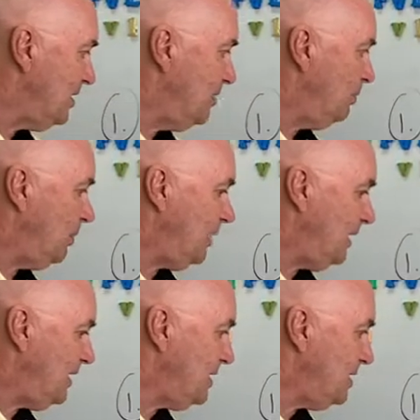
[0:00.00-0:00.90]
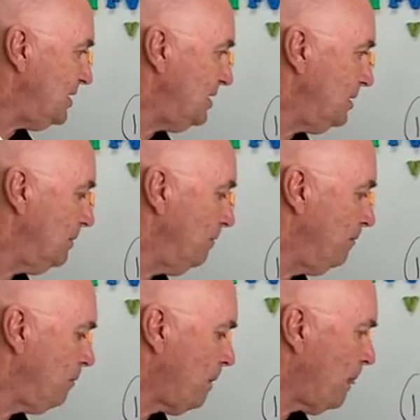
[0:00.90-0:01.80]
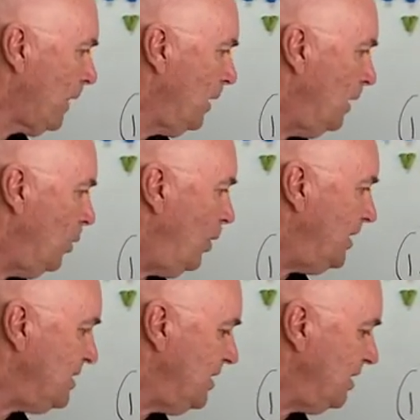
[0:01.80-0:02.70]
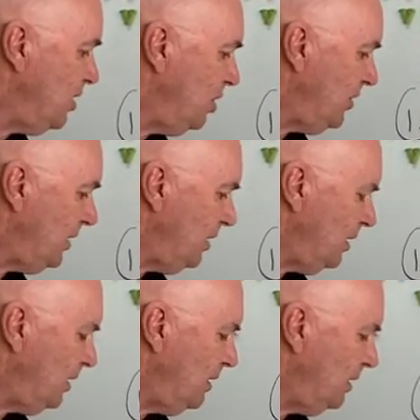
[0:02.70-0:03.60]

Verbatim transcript: the bookcase. Where's the accordion?